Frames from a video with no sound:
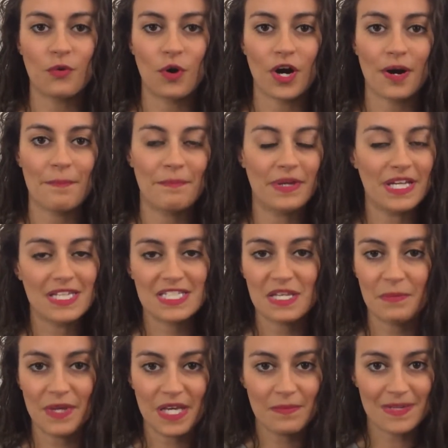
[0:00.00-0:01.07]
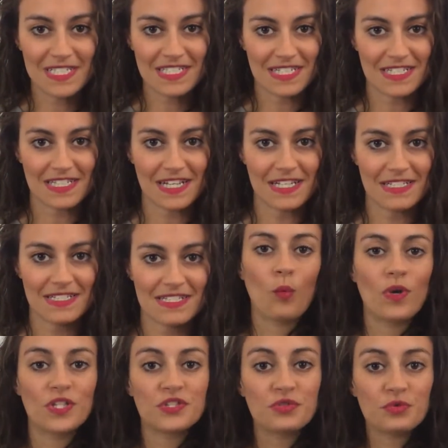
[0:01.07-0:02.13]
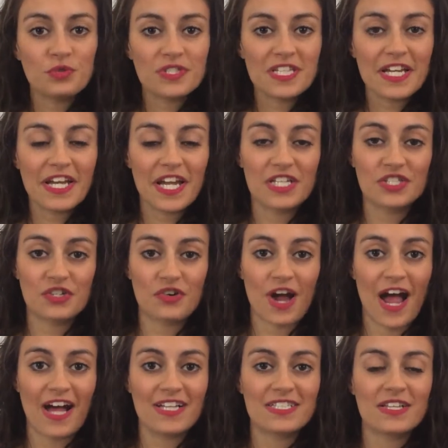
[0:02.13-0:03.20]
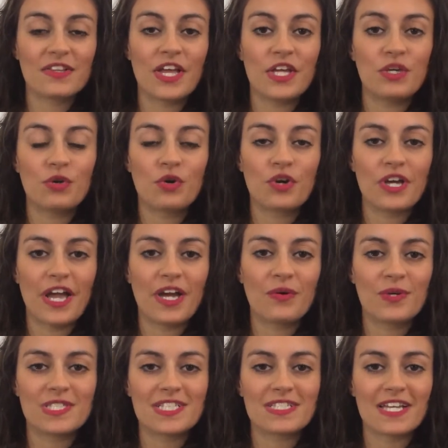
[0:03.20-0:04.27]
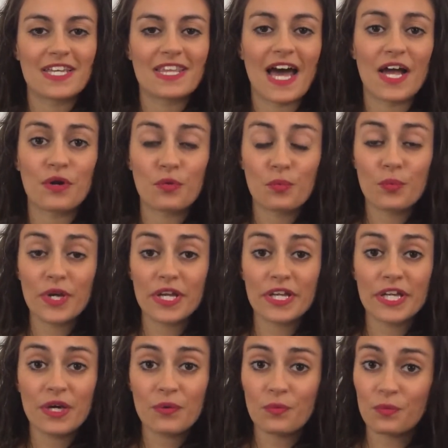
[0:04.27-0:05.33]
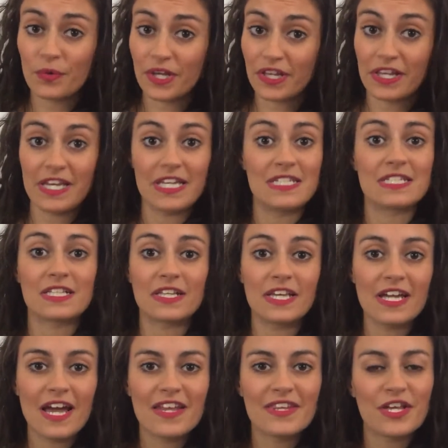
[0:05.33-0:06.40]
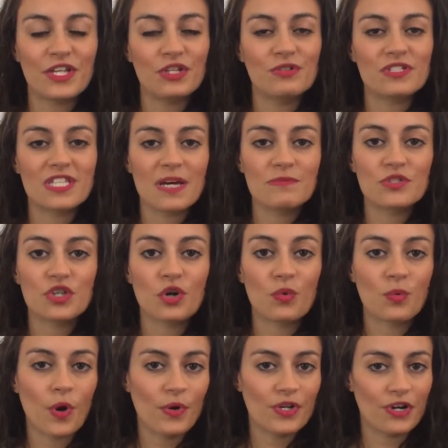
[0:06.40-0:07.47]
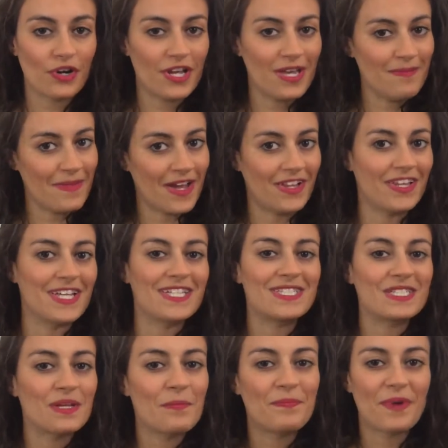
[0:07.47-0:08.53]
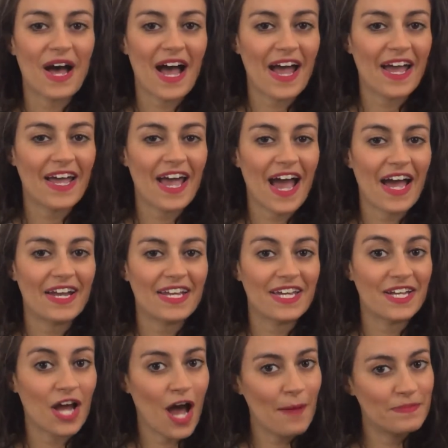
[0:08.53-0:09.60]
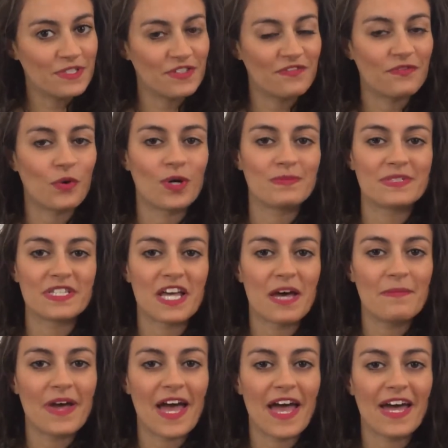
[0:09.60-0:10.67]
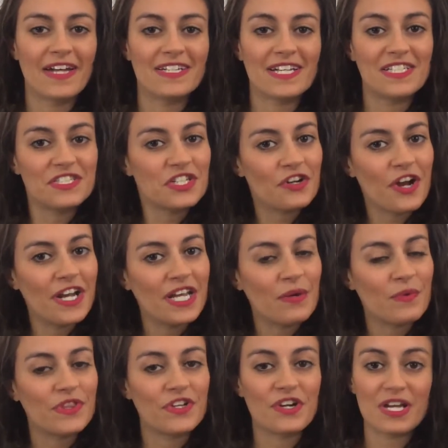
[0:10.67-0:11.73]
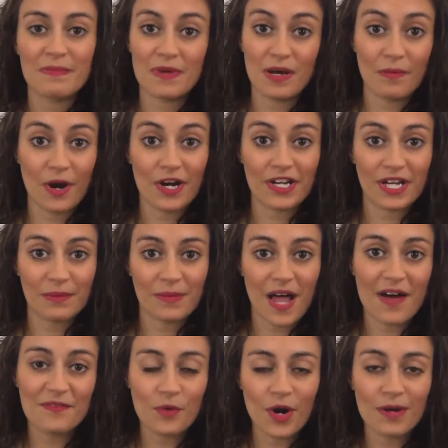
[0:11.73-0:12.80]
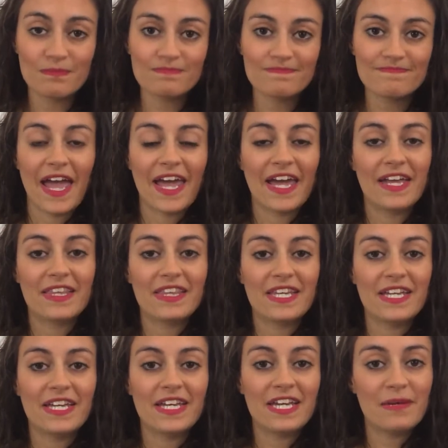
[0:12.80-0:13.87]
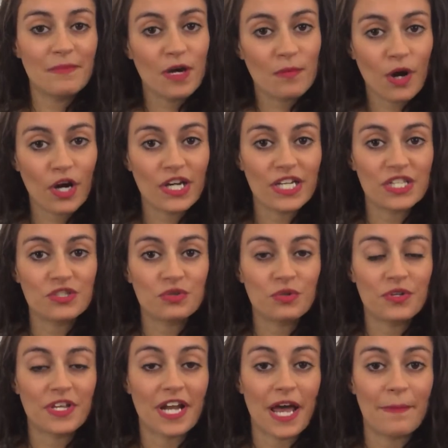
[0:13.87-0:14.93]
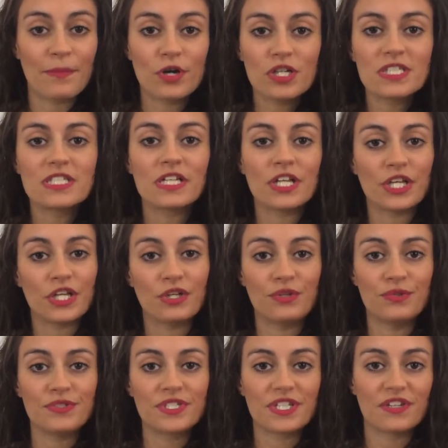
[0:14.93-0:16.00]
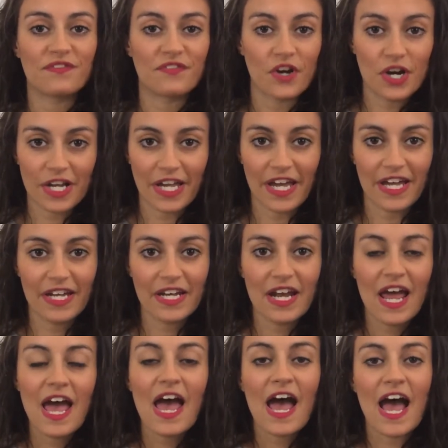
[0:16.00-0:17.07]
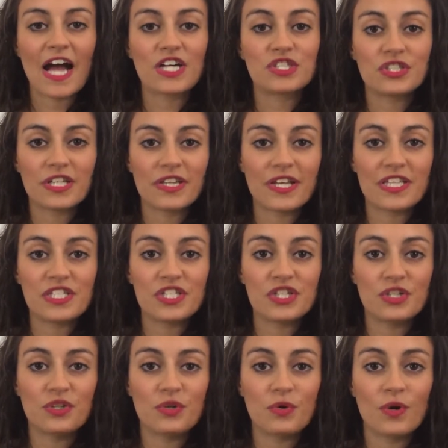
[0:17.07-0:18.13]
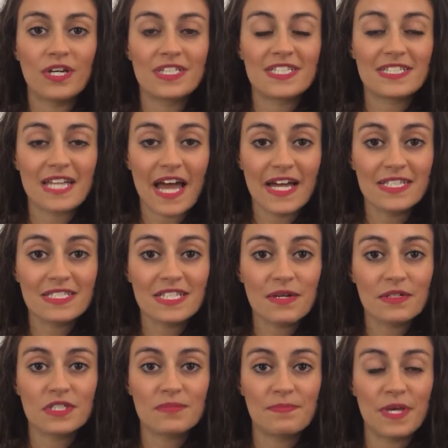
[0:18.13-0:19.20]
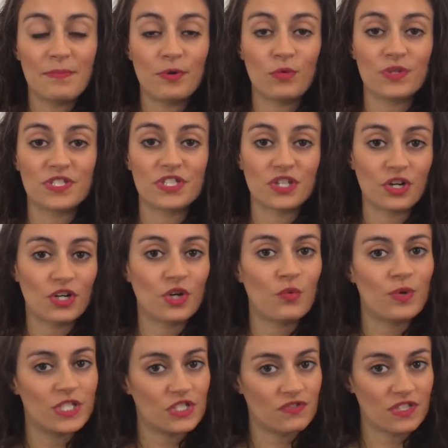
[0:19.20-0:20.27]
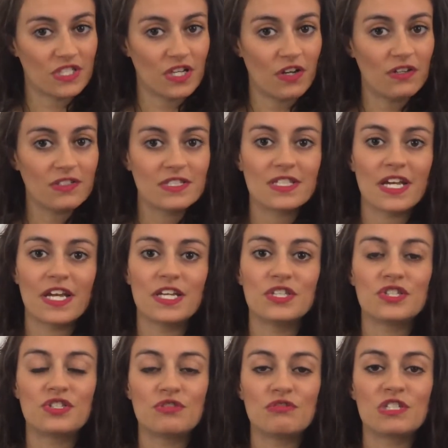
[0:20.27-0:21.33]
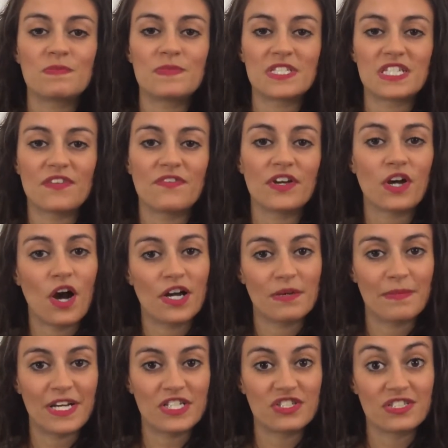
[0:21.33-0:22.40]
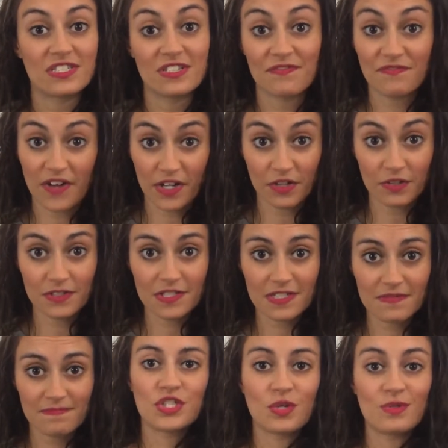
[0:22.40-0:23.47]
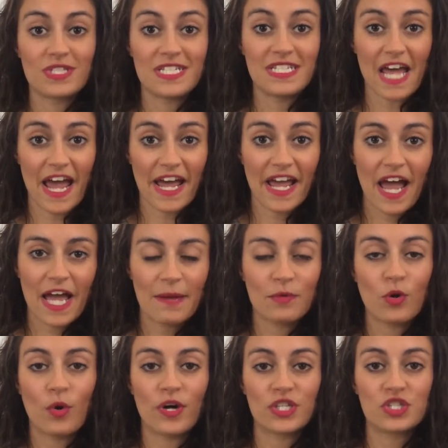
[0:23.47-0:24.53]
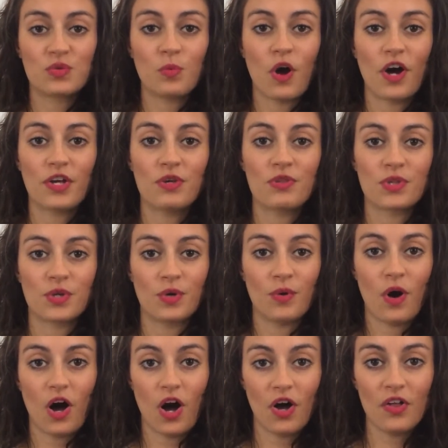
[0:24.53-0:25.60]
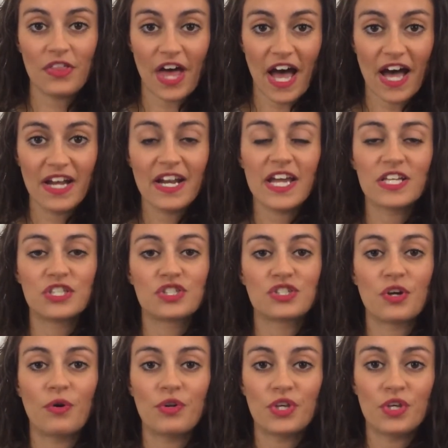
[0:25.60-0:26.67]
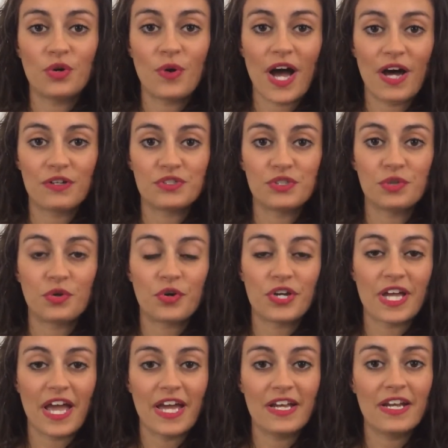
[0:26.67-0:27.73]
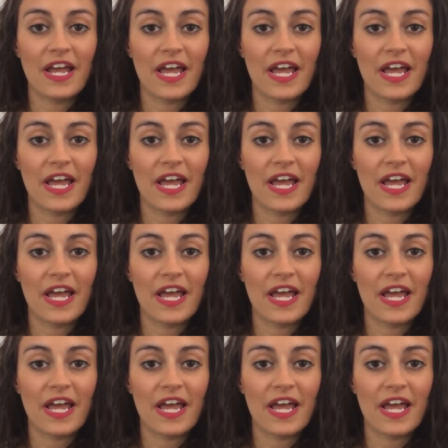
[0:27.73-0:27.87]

for B two B businesses. Well, tools like Interact let you create quizzes like that really, really easily and then use them to grow your email list by adding an opt-in form to them and integrating with your email marketing platform. And the email marketing tool that I personally use, ConvertKit, actually lets you send people with certain quiz results into specific automations and funnels. So today I'm going to walk you through all that and show you how to create